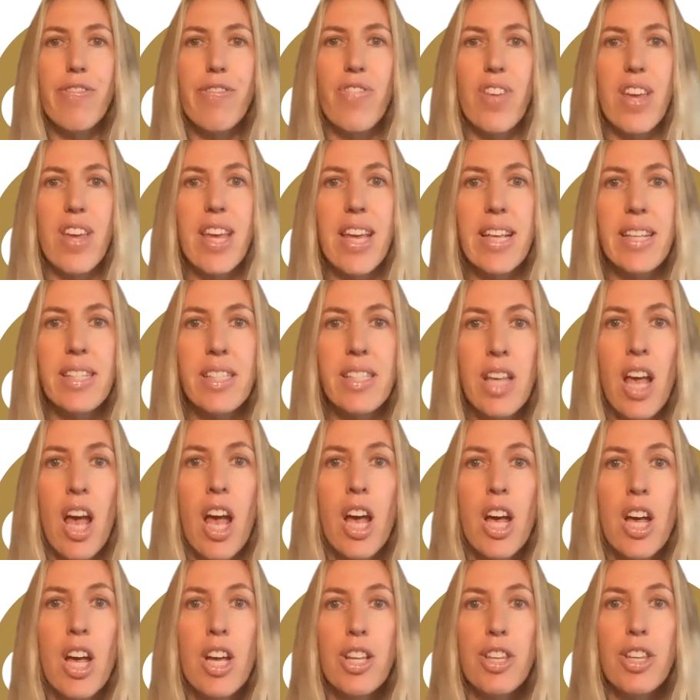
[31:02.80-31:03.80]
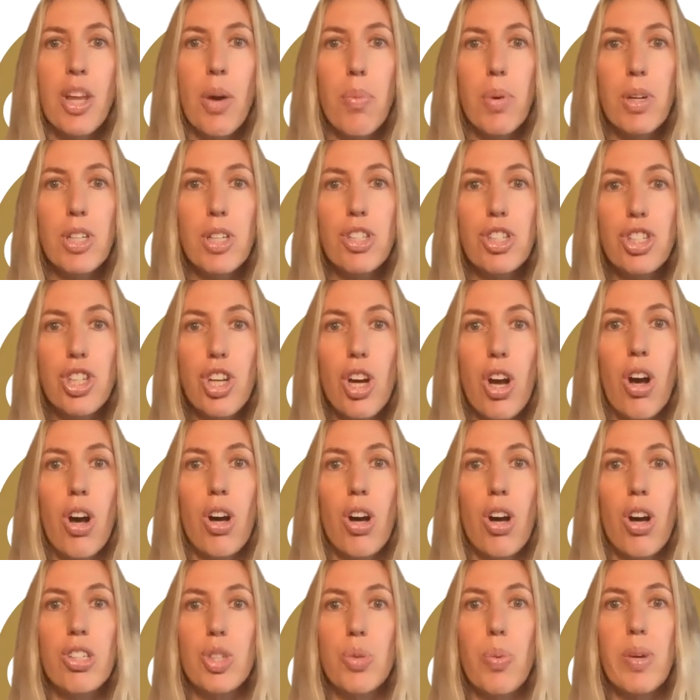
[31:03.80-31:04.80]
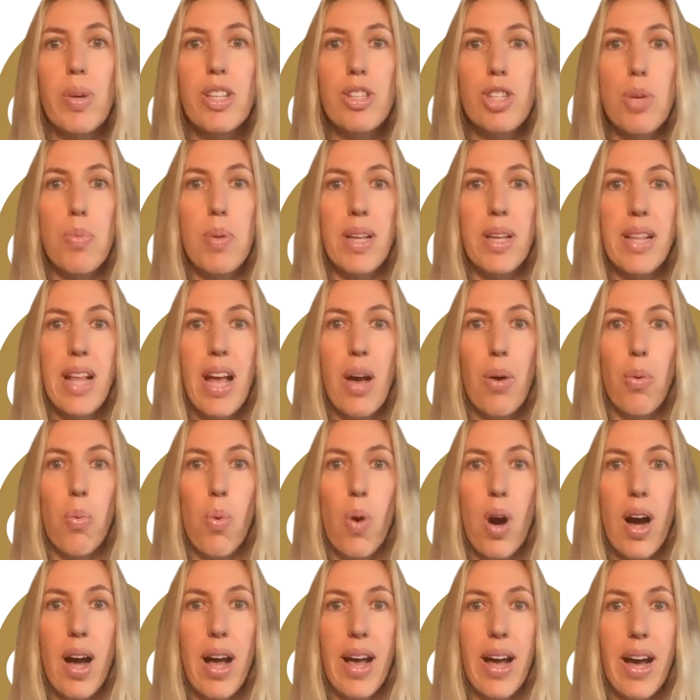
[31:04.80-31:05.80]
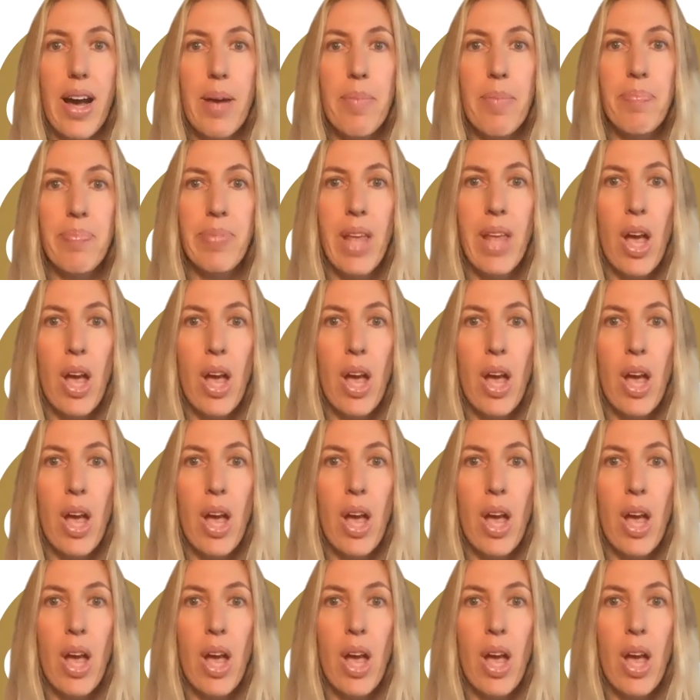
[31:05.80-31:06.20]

fees that were charged with doing that wire.